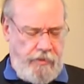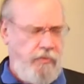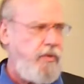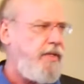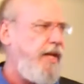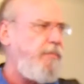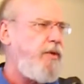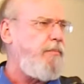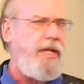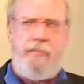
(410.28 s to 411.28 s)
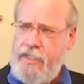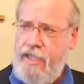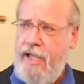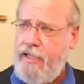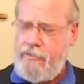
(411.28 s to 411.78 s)
who would name their baby
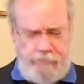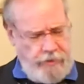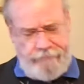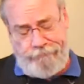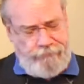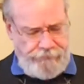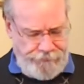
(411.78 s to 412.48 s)
that? I